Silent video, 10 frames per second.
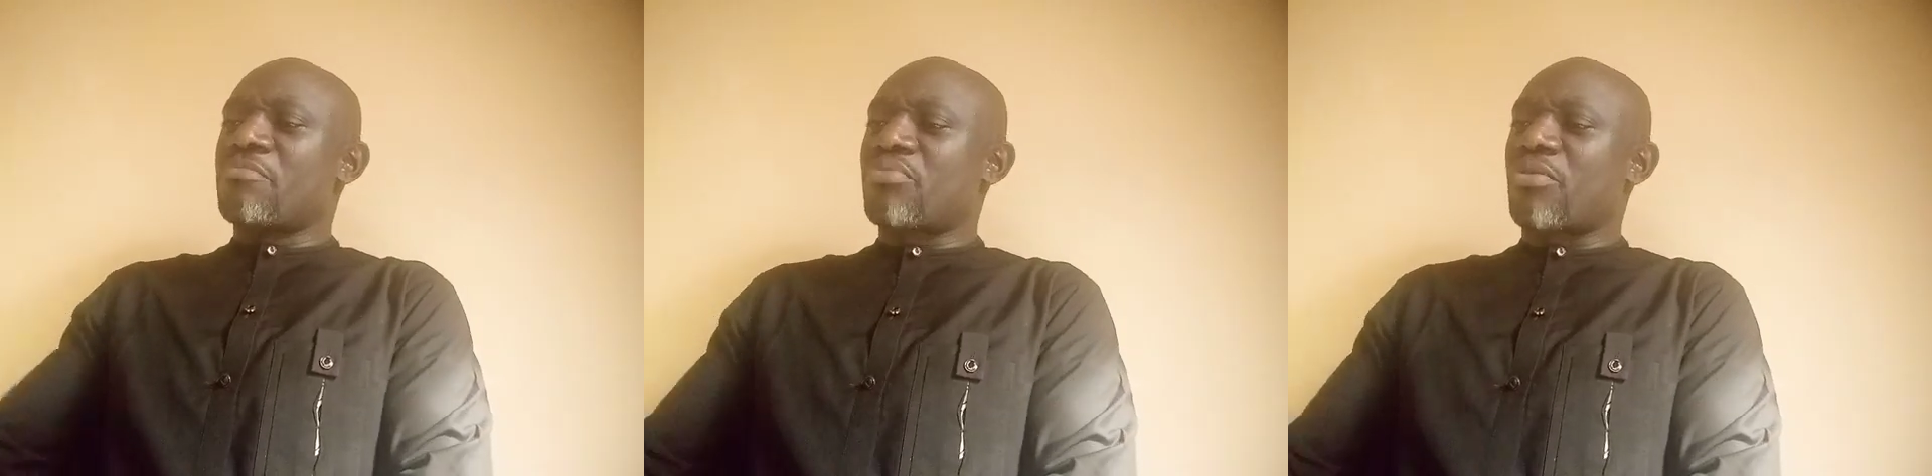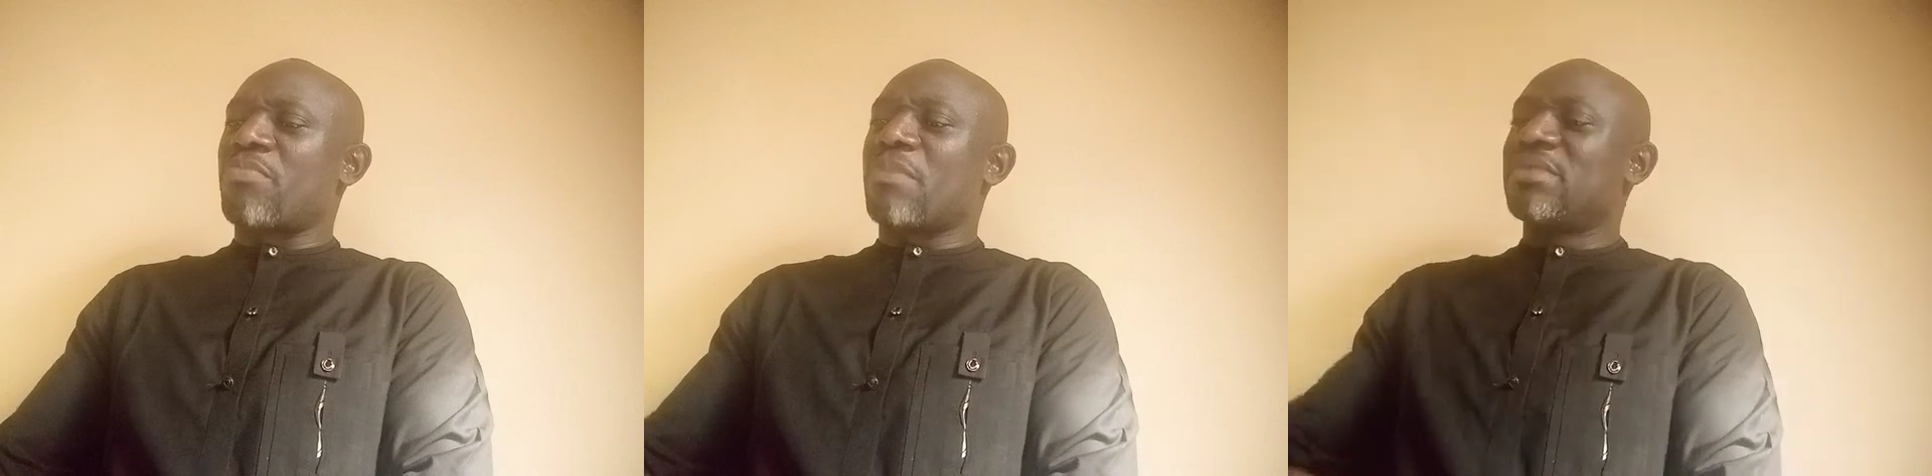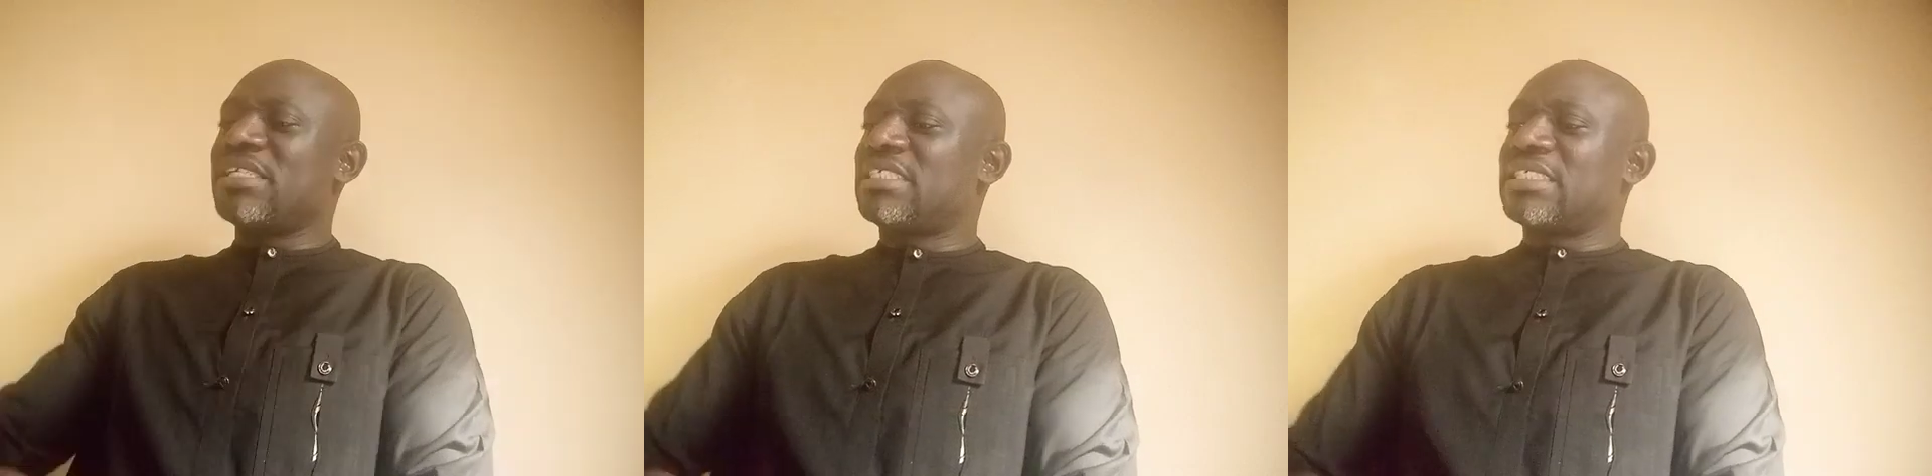
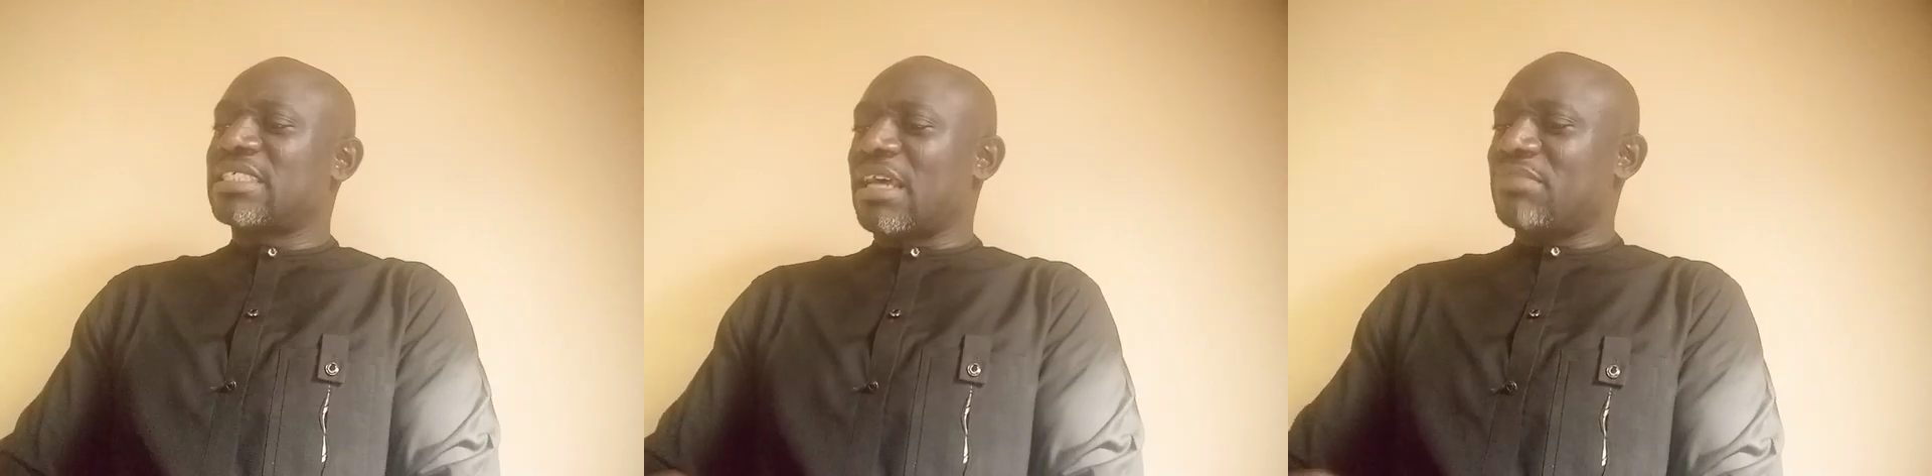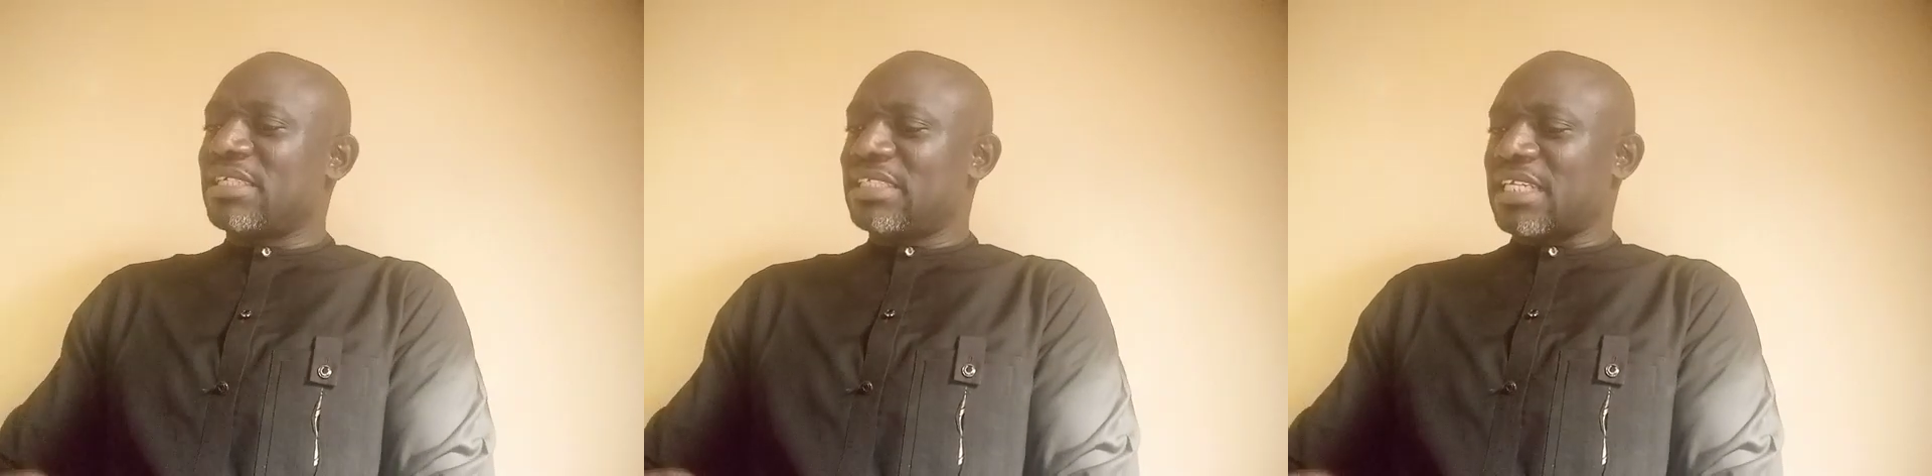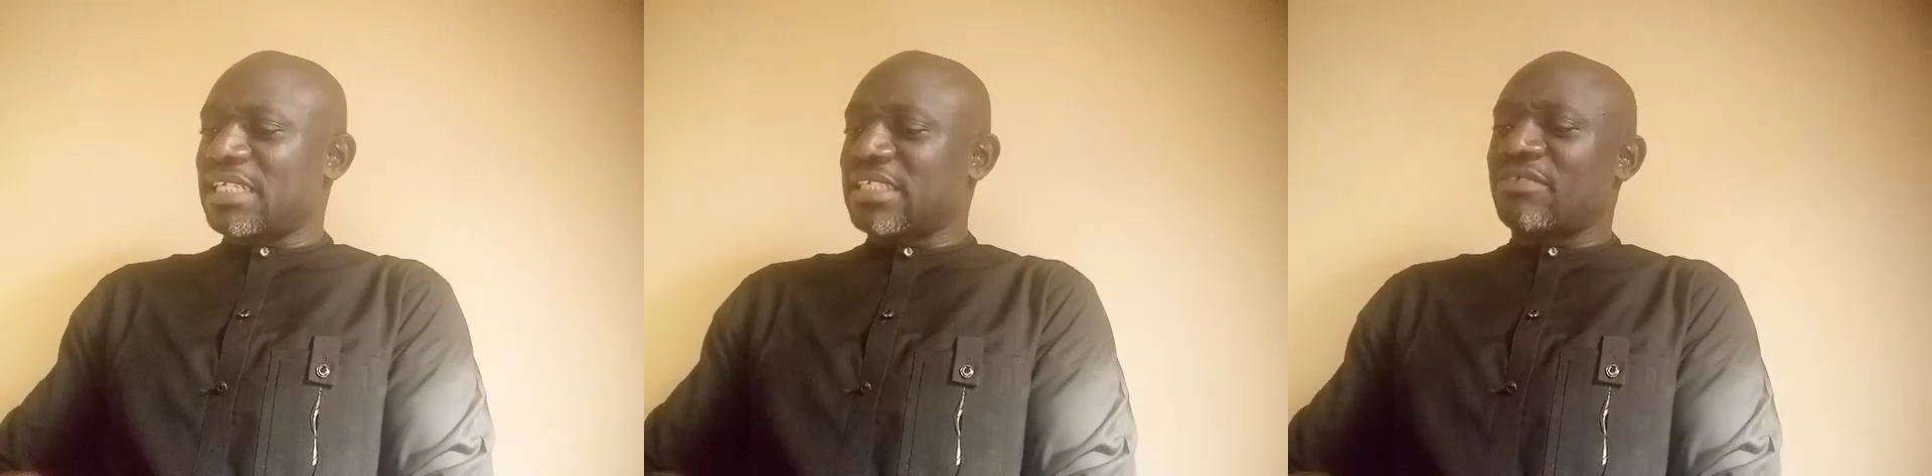probability sampling
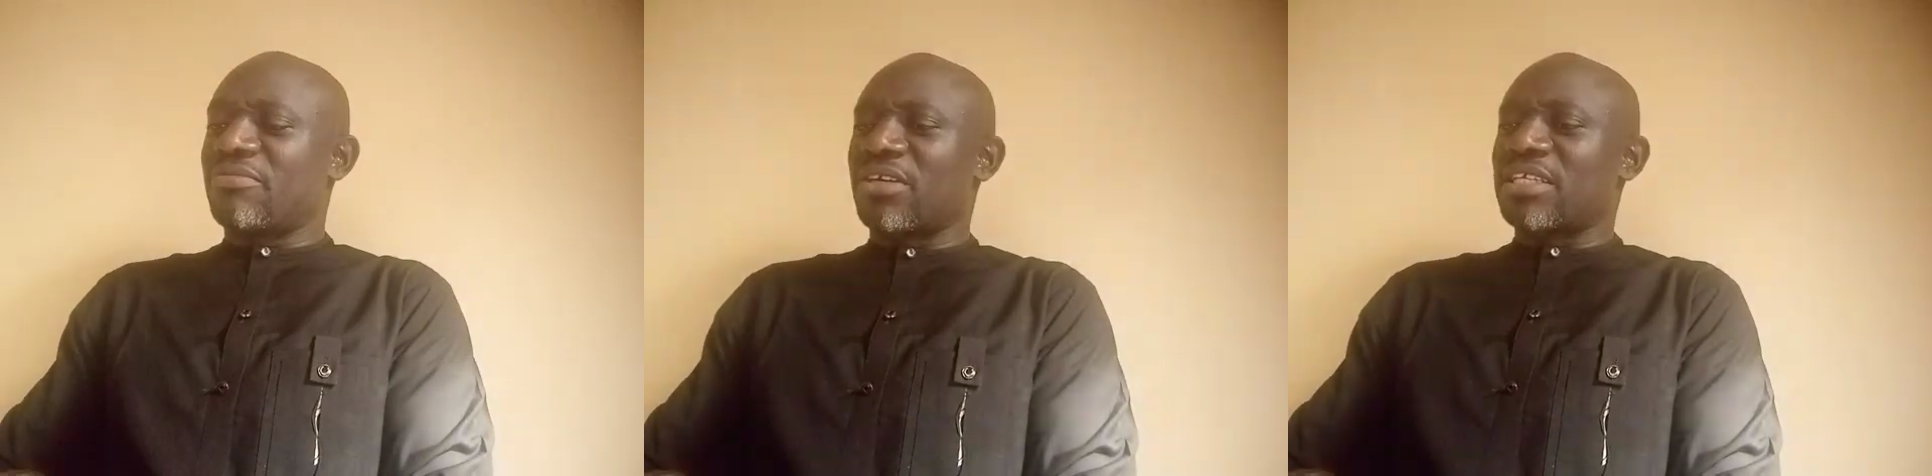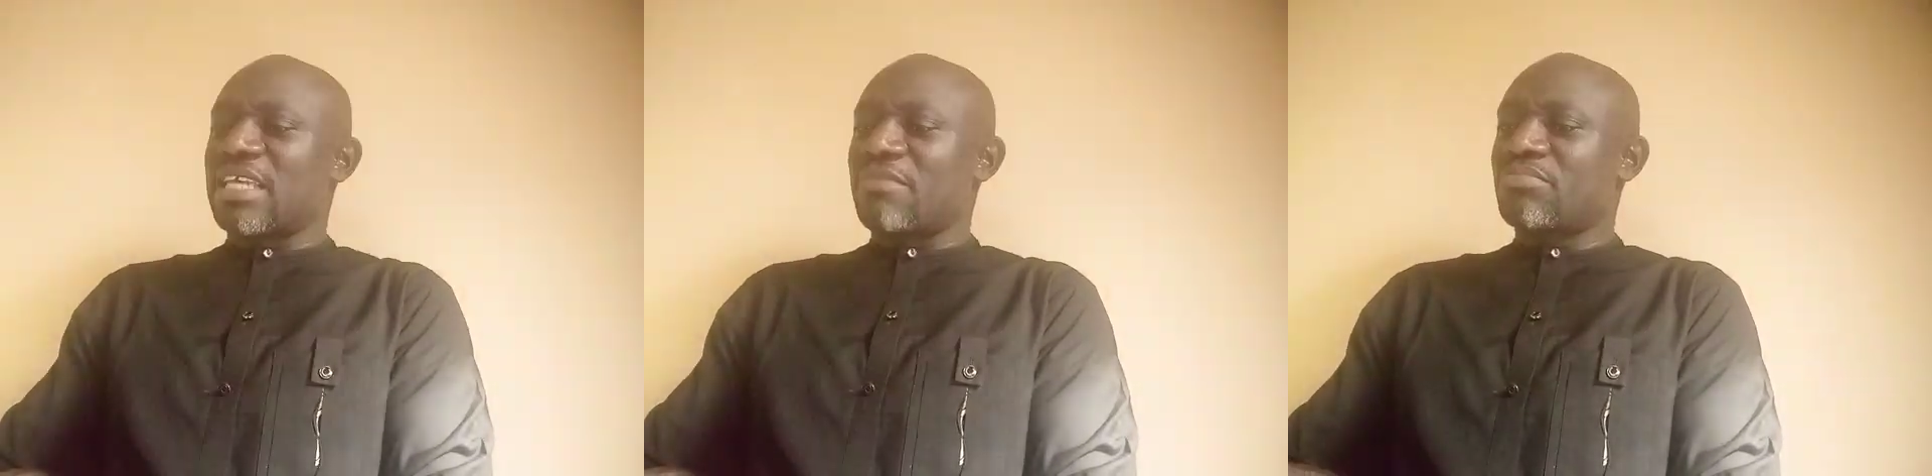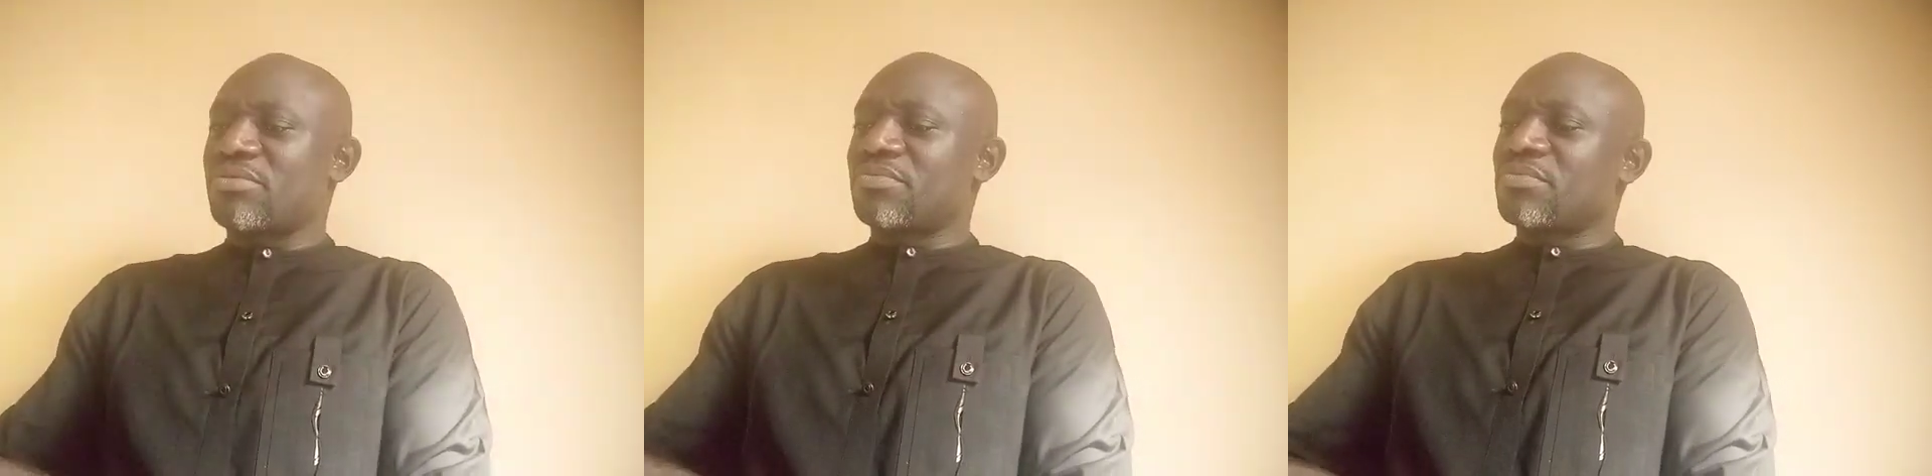technique, for example?